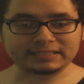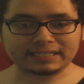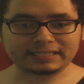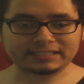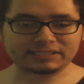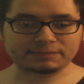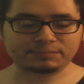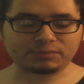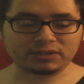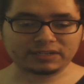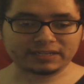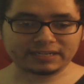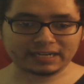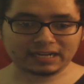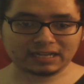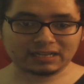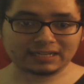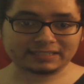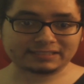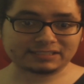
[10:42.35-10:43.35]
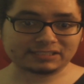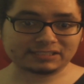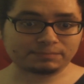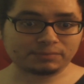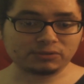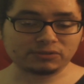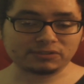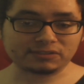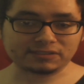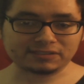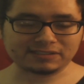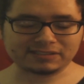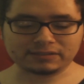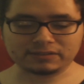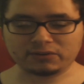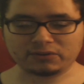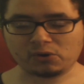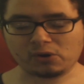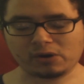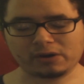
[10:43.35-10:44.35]
and just put it in a collector's
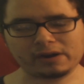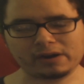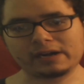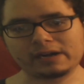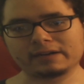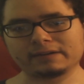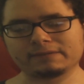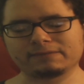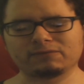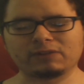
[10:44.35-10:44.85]
booster or a